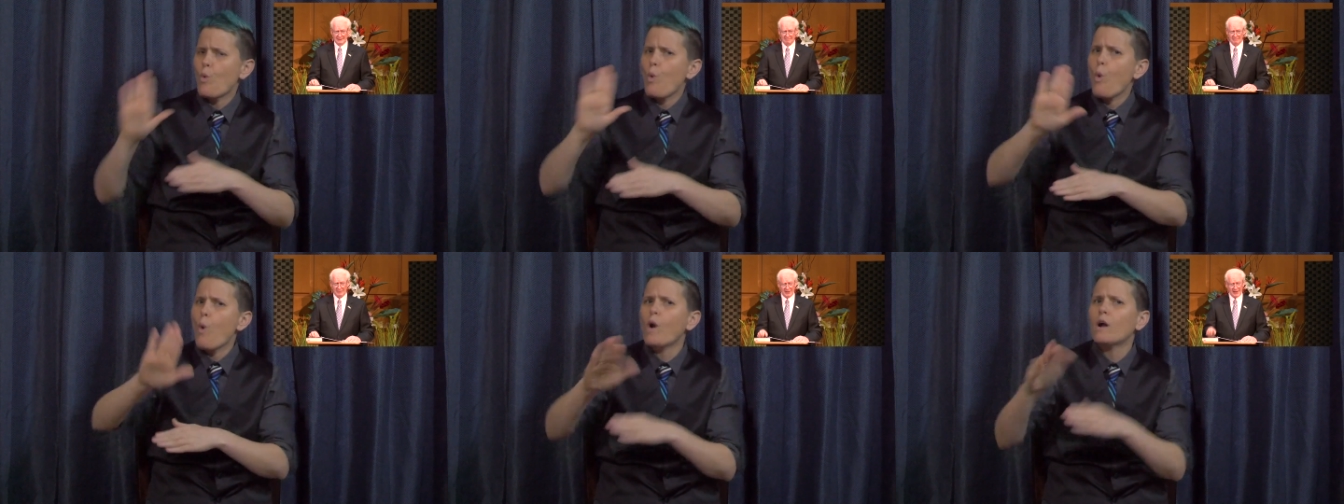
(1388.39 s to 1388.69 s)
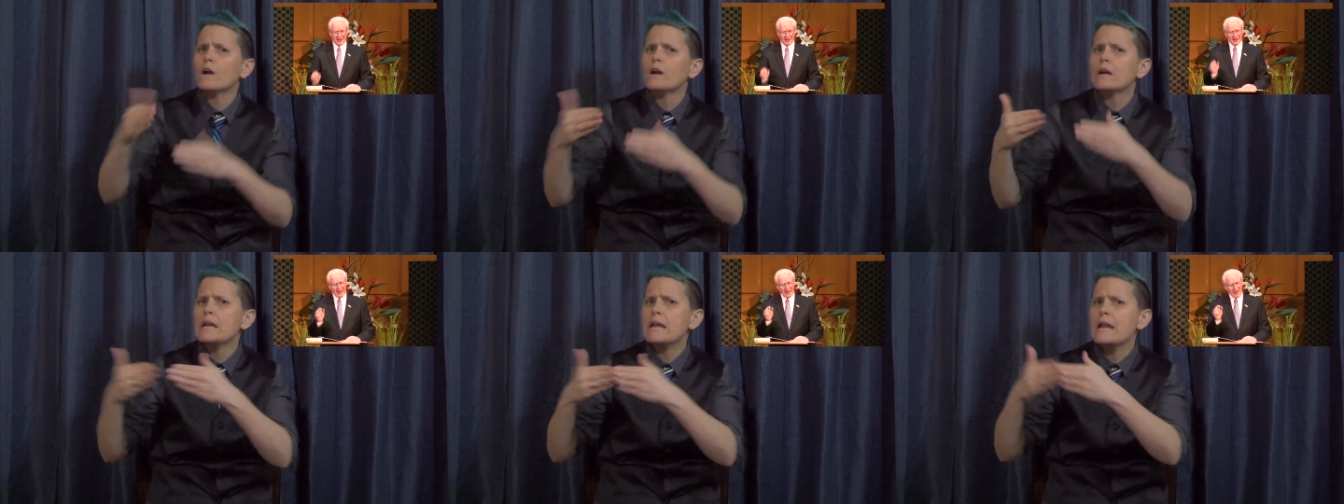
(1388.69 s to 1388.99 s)
But
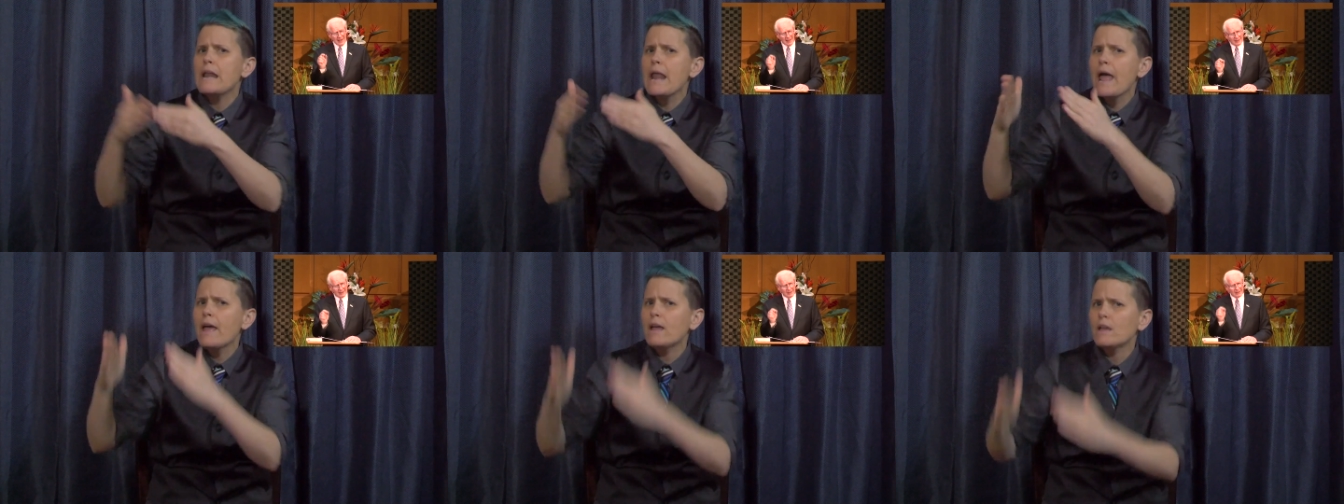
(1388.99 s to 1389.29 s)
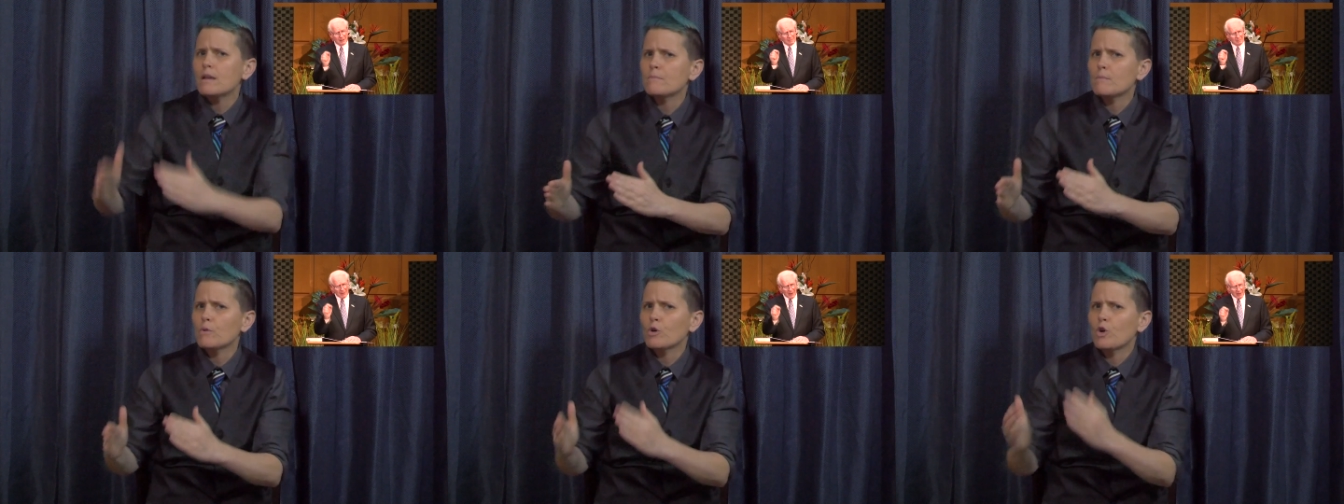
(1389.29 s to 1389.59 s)
he added
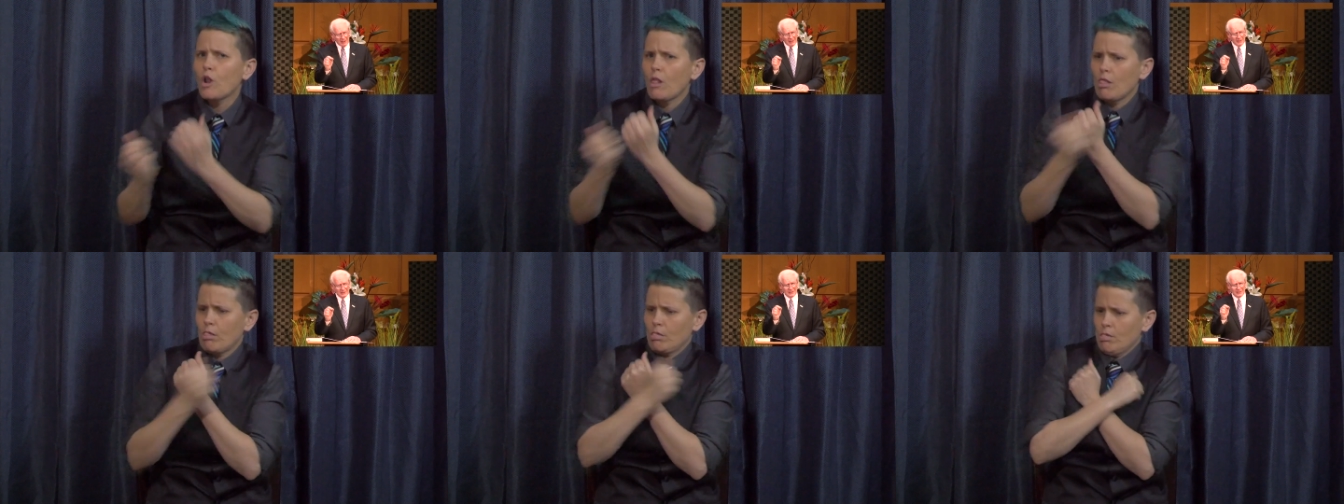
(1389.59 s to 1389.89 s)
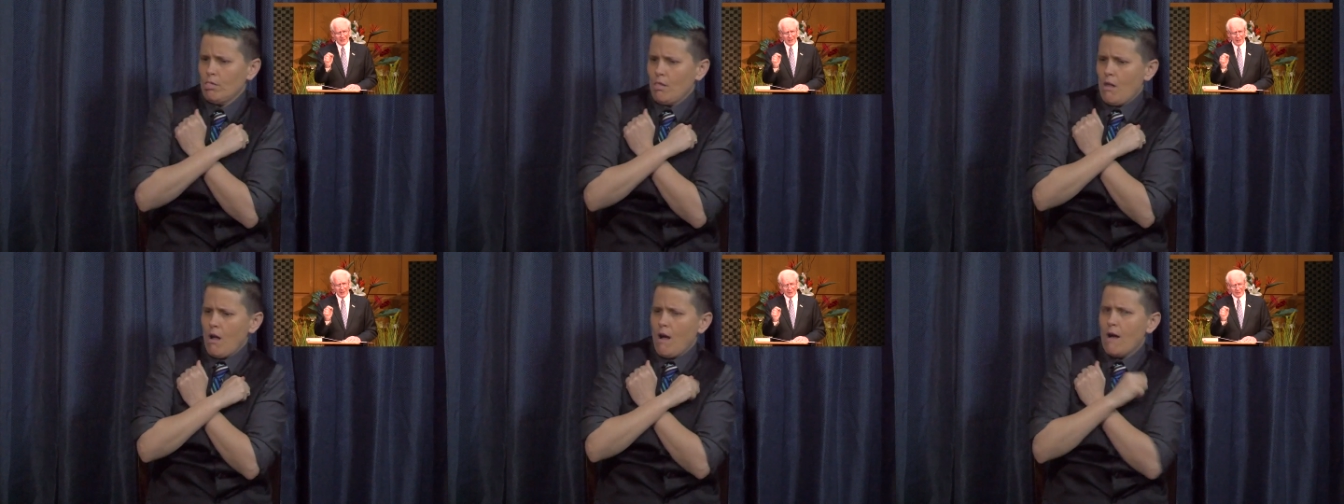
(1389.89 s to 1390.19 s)
a
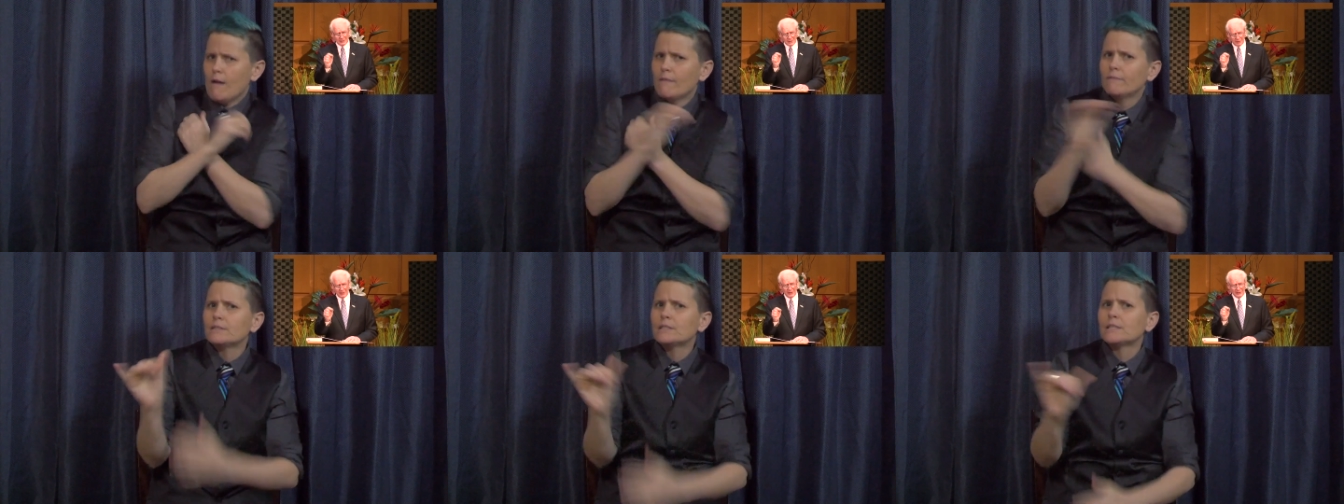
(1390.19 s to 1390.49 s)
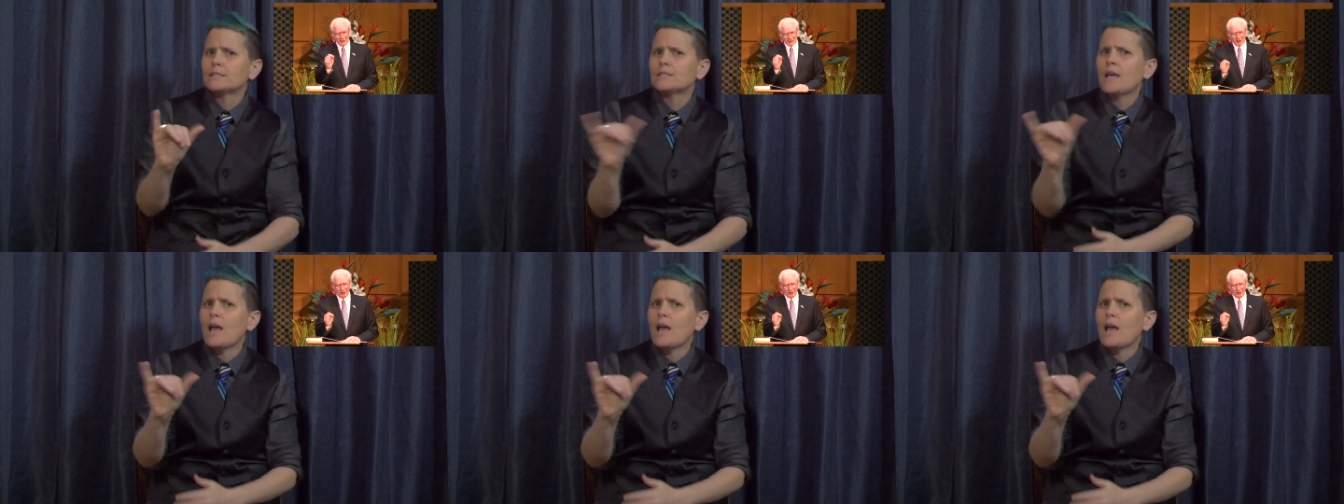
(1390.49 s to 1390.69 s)
piece to this